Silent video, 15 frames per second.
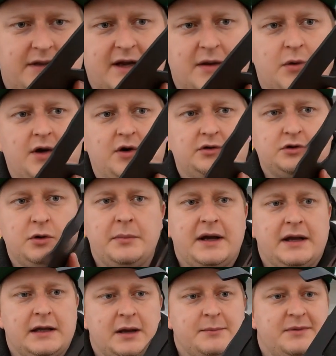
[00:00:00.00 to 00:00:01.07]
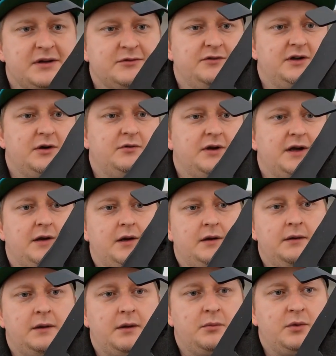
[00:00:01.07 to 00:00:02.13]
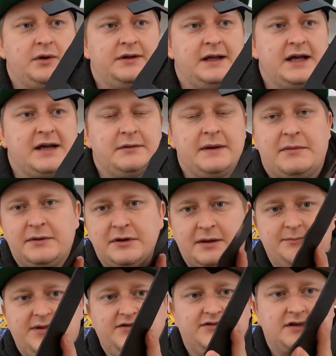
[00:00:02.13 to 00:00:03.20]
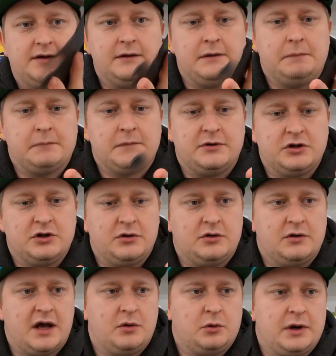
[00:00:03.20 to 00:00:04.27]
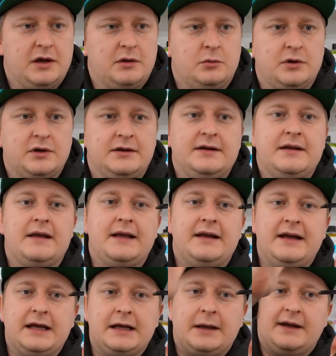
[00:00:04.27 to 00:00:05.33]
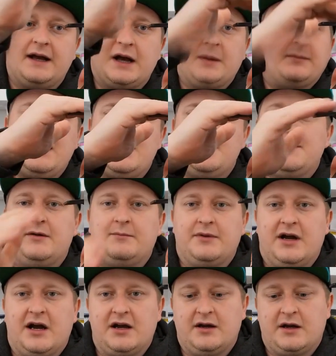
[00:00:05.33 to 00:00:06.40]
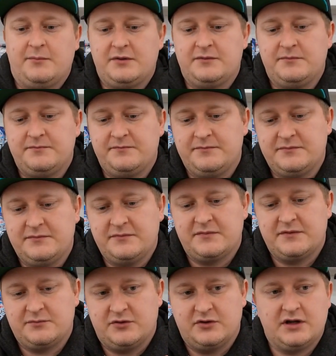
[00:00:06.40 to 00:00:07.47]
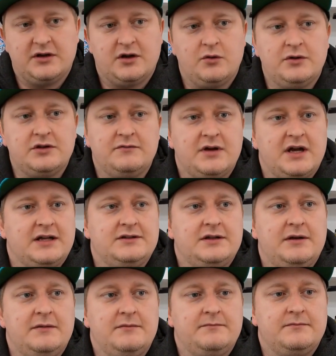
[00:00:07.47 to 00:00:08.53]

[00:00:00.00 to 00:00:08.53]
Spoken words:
I will also make an update video later, once I have everything mounted, to show you how well it works. And here the helmet is simply hung up. You can lower the visor.